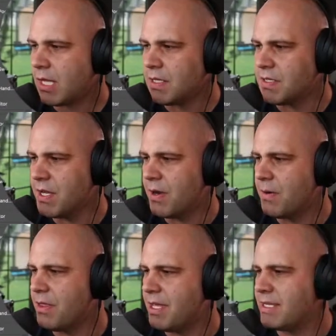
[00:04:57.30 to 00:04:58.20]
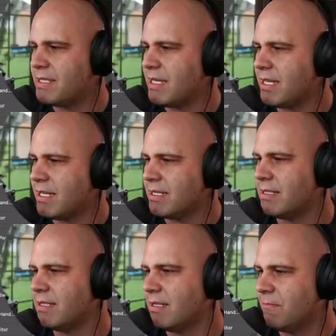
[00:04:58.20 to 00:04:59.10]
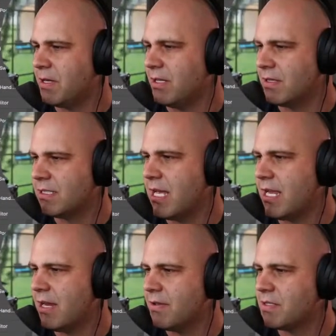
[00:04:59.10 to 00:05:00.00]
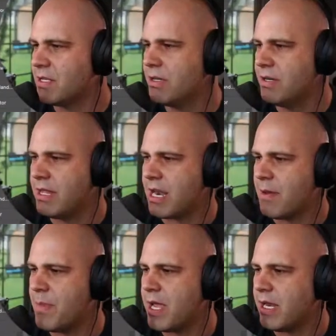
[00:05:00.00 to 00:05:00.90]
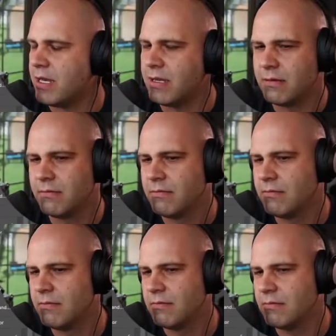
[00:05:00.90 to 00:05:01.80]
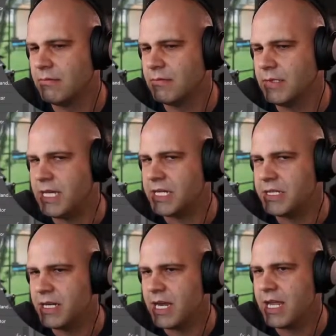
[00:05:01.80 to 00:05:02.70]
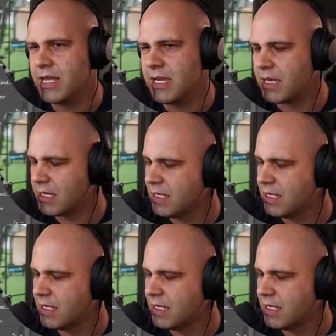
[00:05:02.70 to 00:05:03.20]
So this is what it looks like here. This is the hoodie that I made yesterday, I think.